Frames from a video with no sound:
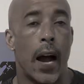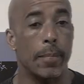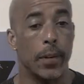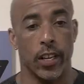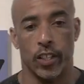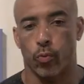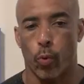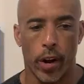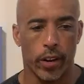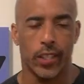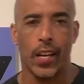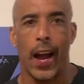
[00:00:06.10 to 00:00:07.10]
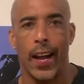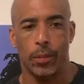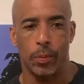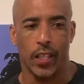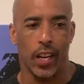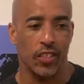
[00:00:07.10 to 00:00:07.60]
I mean, it's weird, guys,
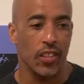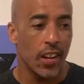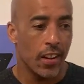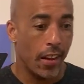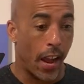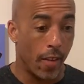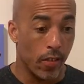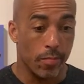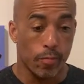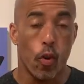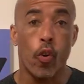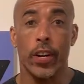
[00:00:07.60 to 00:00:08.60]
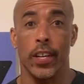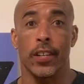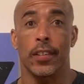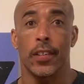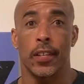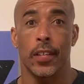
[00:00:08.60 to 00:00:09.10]
because every
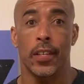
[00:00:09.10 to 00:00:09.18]
morning